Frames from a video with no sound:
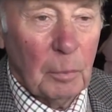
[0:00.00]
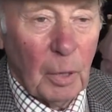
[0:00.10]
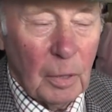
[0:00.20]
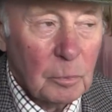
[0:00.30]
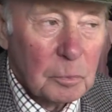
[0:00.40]
Yeah,
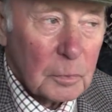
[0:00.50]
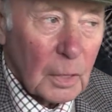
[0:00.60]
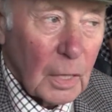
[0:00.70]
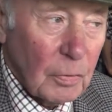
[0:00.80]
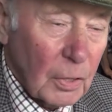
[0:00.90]
but
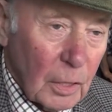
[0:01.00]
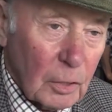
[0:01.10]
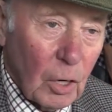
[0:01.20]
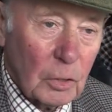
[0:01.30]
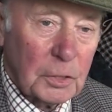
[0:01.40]
if you get
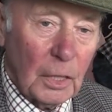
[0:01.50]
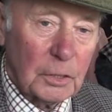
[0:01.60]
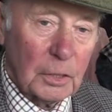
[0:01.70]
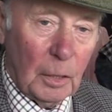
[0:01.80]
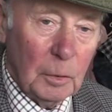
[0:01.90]
a
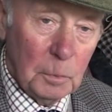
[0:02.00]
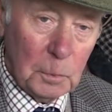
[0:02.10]
Colchester,